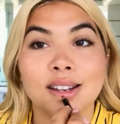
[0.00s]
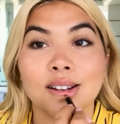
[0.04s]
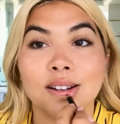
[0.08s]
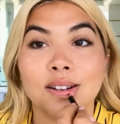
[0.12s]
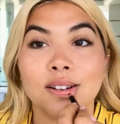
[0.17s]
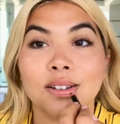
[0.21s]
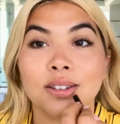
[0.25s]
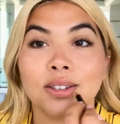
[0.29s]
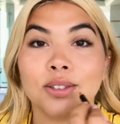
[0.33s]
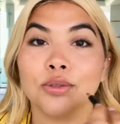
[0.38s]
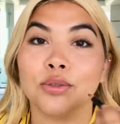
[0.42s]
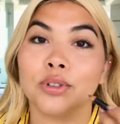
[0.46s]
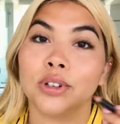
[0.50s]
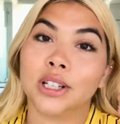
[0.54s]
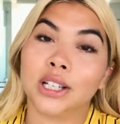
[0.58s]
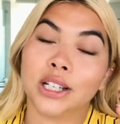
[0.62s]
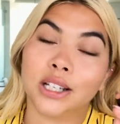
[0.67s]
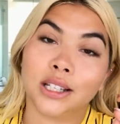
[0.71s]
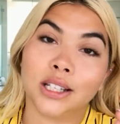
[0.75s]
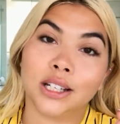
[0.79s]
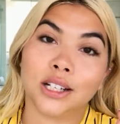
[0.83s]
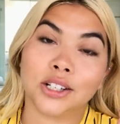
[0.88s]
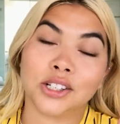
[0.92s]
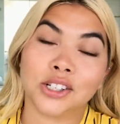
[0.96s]
It was
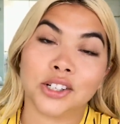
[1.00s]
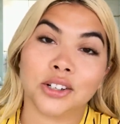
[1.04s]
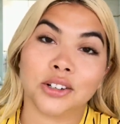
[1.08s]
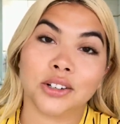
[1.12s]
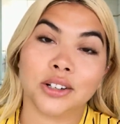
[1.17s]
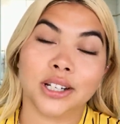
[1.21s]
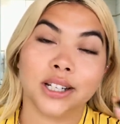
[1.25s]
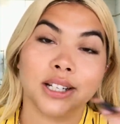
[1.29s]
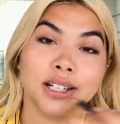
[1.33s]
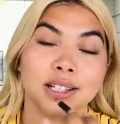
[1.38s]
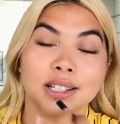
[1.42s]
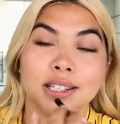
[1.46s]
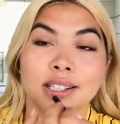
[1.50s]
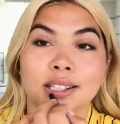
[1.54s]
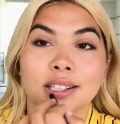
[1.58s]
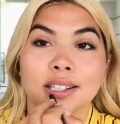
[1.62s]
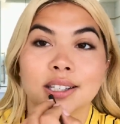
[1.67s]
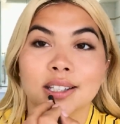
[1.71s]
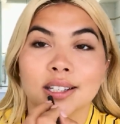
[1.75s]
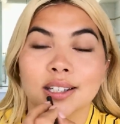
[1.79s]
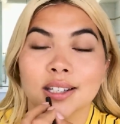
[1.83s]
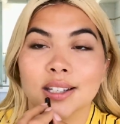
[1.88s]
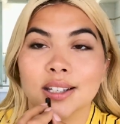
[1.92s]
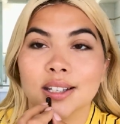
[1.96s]
really
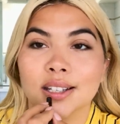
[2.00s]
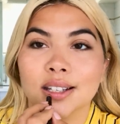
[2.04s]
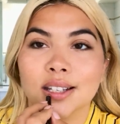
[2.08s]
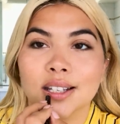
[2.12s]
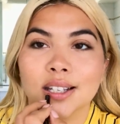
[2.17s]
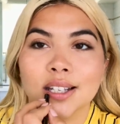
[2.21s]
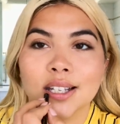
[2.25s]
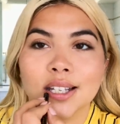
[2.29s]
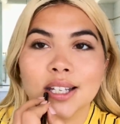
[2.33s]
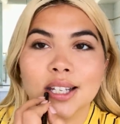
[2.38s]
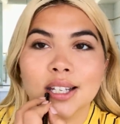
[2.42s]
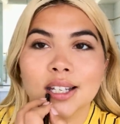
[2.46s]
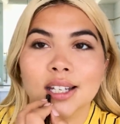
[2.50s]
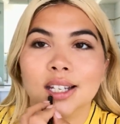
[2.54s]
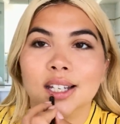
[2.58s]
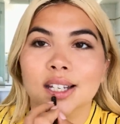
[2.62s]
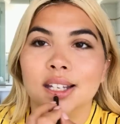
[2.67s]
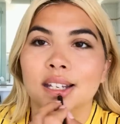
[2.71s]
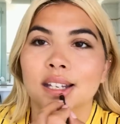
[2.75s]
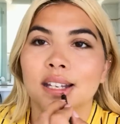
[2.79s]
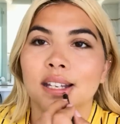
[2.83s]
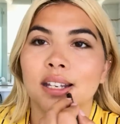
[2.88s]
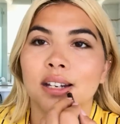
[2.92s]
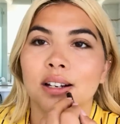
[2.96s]
luxurious
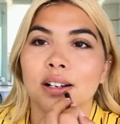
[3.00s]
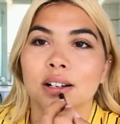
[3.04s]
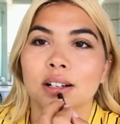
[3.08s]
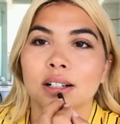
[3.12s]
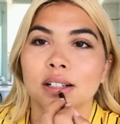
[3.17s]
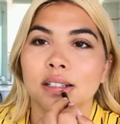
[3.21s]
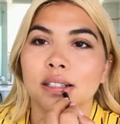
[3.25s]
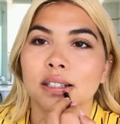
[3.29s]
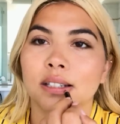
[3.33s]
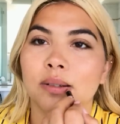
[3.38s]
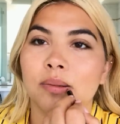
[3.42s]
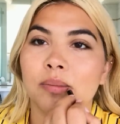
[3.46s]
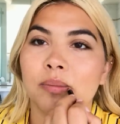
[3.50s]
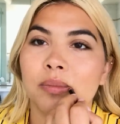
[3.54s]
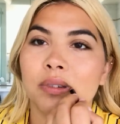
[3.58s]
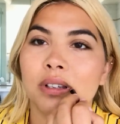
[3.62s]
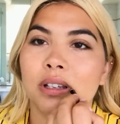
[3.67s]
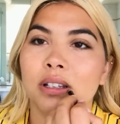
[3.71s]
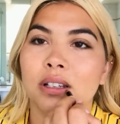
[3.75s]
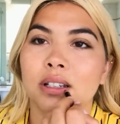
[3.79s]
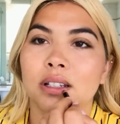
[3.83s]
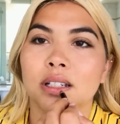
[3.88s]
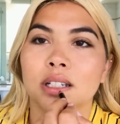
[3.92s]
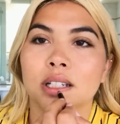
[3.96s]
and awesome.
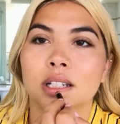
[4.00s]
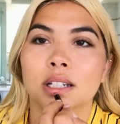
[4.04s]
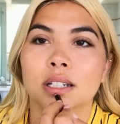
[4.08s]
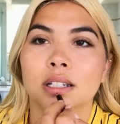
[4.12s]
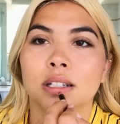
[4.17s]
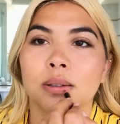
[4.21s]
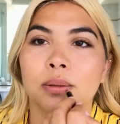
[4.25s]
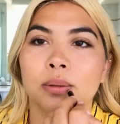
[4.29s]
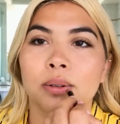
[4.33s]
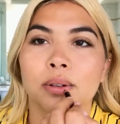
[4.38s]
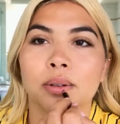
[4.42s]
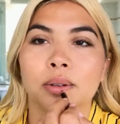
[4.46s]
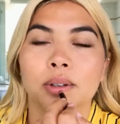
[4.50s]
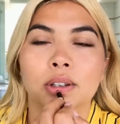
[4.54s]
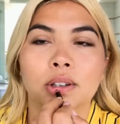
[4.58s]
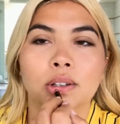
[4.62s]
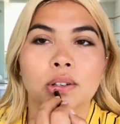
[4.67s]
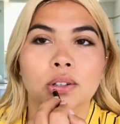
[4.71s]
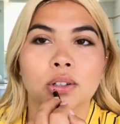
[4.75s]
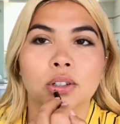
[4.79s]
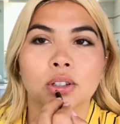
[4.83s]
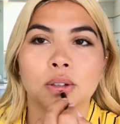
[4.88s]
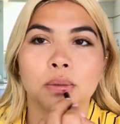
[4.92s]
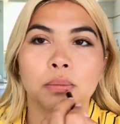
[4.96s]
And she's been a
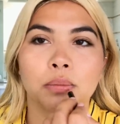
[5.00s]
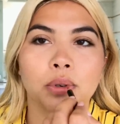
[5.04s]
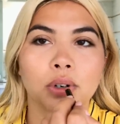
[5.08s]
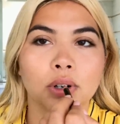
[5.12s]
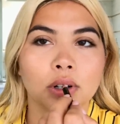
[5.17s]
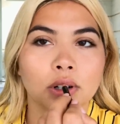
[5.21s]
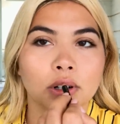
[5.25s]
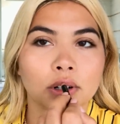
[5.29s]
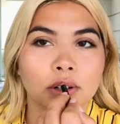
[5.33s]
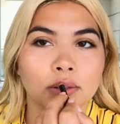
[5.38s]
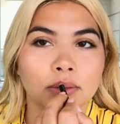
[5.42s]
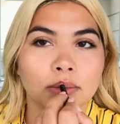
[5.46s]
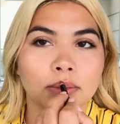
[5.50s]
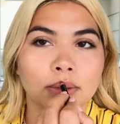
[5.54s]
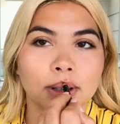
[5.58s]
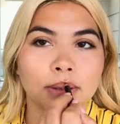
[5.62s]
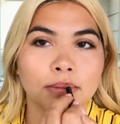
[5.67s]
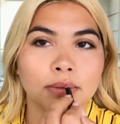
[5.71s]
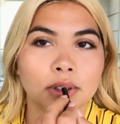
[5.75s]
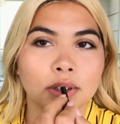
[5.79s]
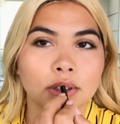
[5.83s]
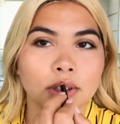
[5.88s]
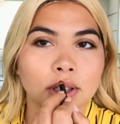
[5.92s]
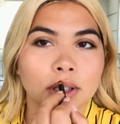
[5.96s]
huge supporter of my
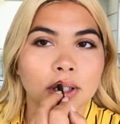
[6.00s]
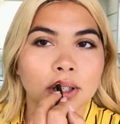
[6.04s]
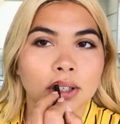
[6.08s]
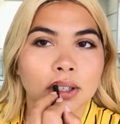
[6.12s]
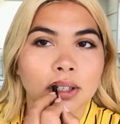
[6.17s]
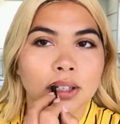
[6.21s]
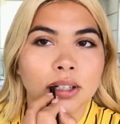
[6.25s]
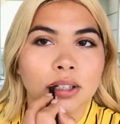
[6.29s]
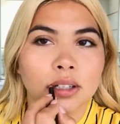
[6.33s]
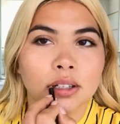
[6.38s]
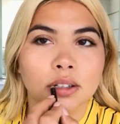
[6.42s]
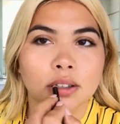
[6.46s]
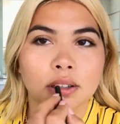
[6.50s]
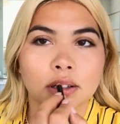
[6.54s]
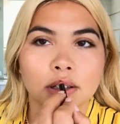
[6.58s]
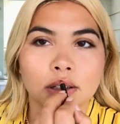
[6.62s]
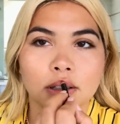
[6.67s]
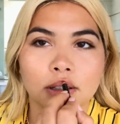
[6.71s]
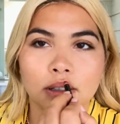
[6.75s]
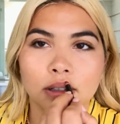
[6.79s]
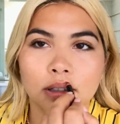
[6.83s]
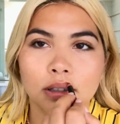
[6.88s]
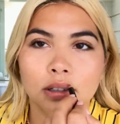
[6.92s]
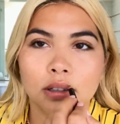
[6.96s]
music.
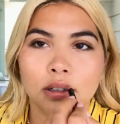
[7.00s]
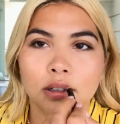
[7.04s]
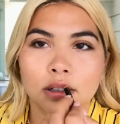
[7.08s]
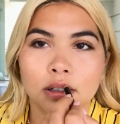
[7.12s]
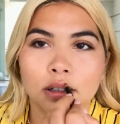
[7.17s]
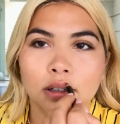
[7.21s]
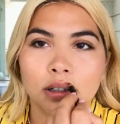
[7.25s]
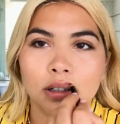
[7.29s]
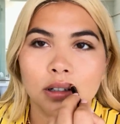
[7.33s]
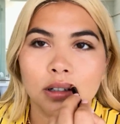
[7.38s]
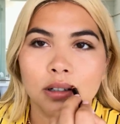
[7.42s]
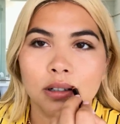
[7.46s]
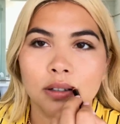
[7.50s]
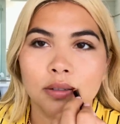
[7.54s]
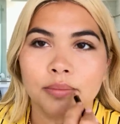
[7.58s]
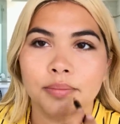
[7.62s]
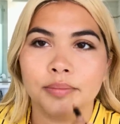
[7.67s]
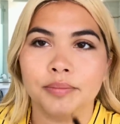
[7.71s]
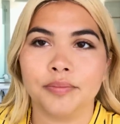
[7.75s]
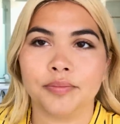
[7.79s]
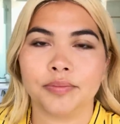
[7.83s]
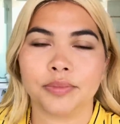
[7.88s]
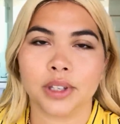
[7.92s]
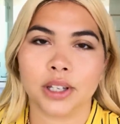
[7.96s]

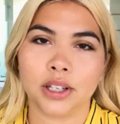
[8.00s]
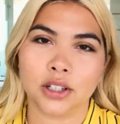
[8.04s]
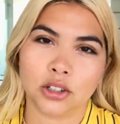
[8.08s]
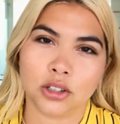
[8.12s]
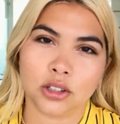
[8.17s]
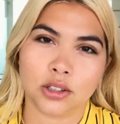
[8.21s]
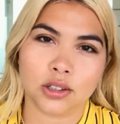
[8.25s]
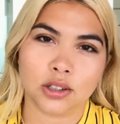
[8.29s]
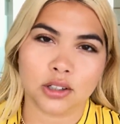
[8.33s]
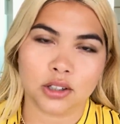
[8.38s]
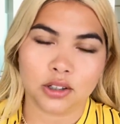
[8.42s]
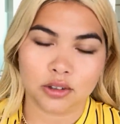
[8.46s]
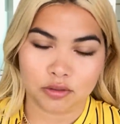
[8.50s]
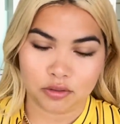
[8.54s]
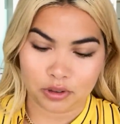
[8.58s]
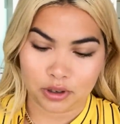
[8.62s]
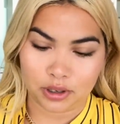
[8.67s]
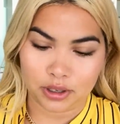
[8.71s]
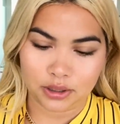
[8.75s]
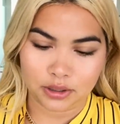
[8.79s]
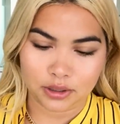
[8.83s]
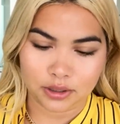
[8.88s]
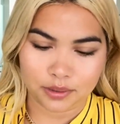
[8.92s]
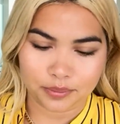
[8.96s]
um, and just a good
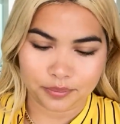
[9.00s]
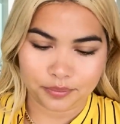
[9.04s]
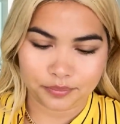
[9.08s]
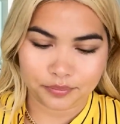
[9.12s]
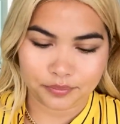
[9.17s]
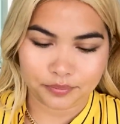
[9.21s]
friend.